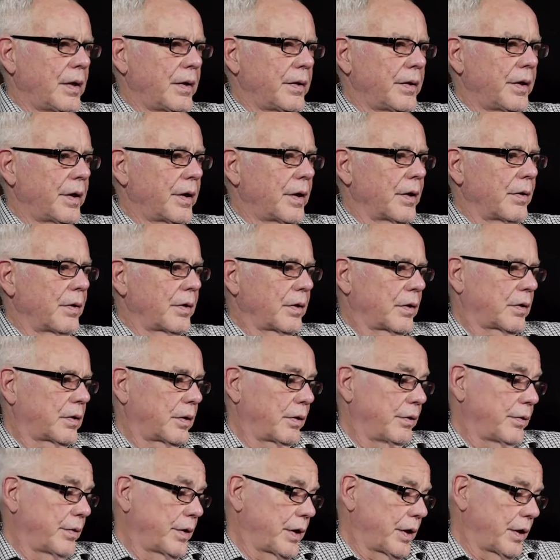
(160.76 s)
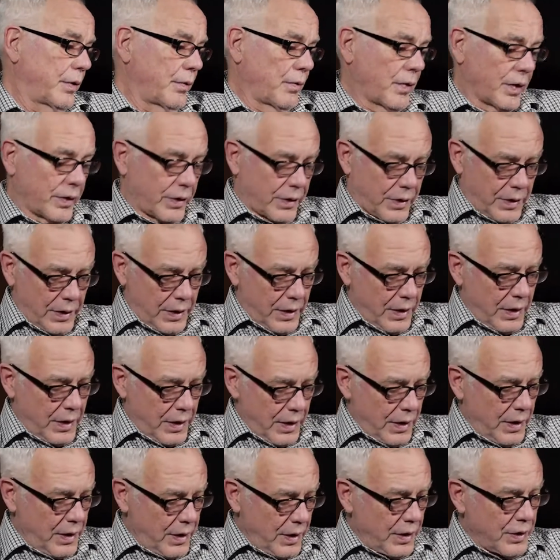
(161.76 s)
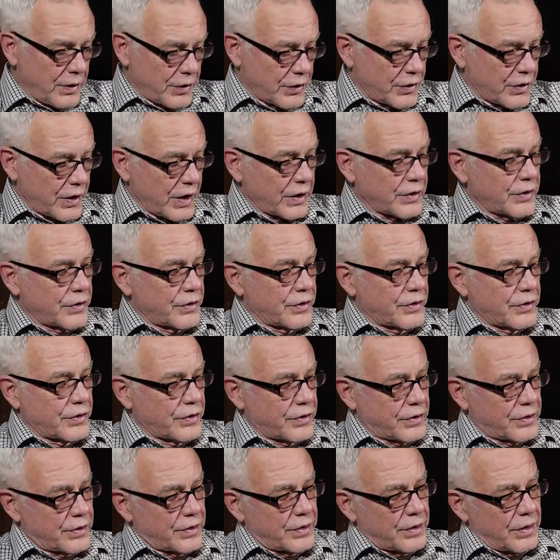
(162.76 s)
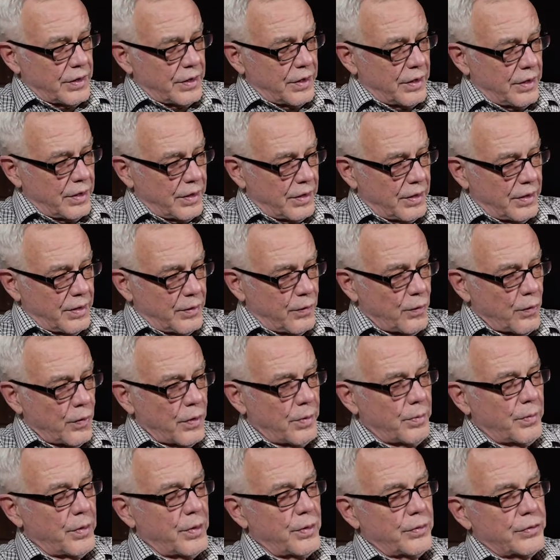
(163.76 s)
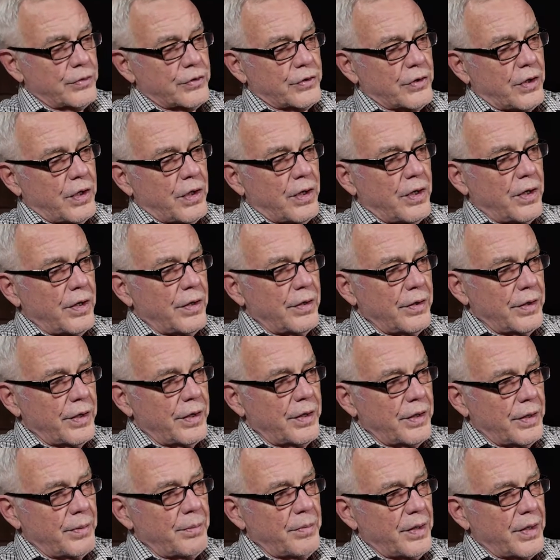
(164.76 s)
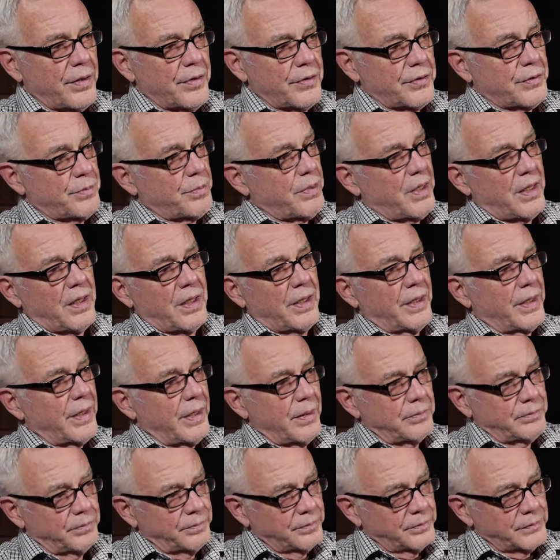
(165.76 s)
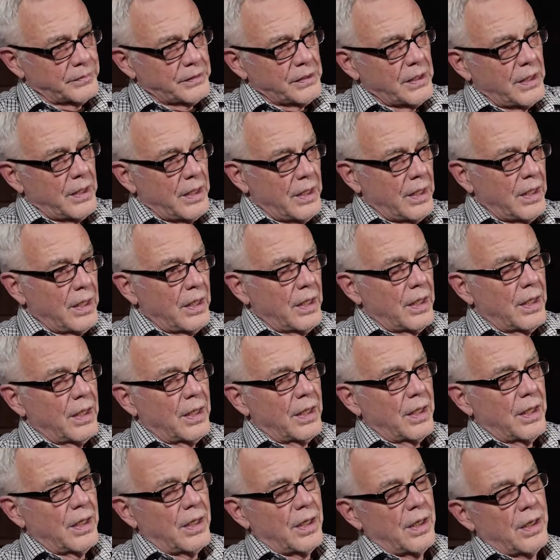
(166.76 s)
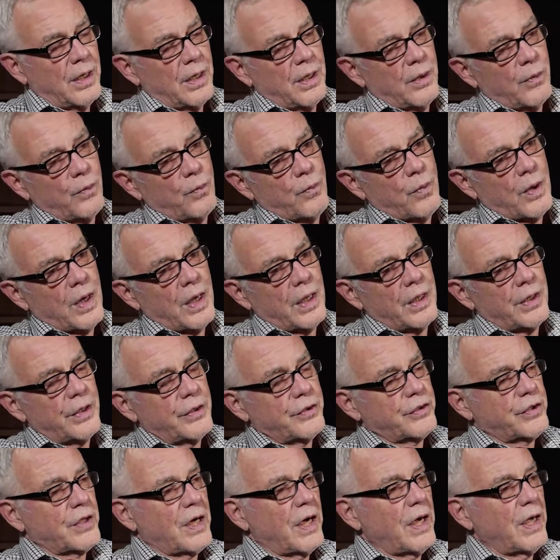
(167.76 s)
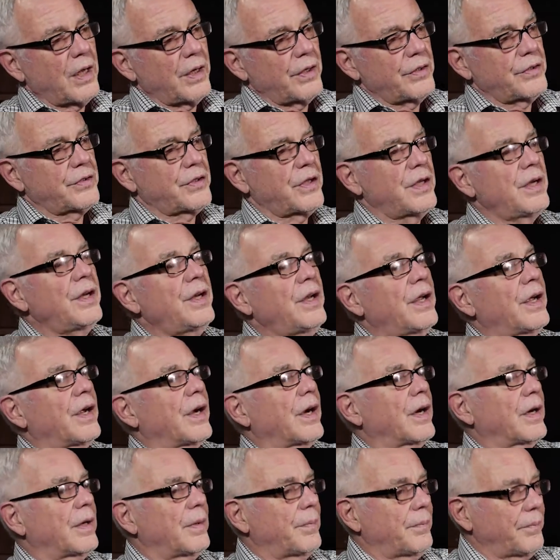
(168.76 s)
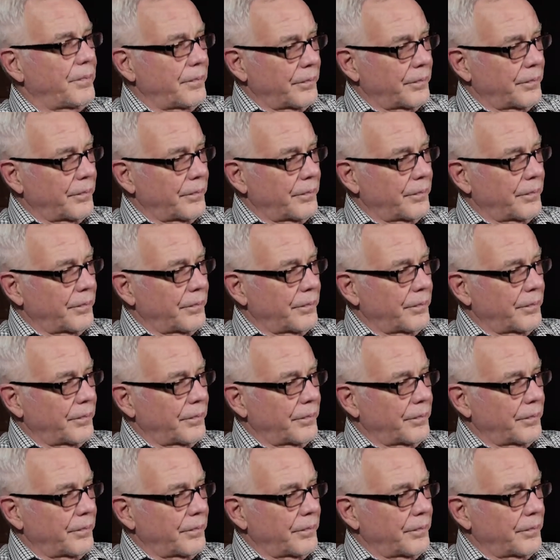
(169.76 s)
you know, including what the sex hormones are in the mother's belly while the child is in there.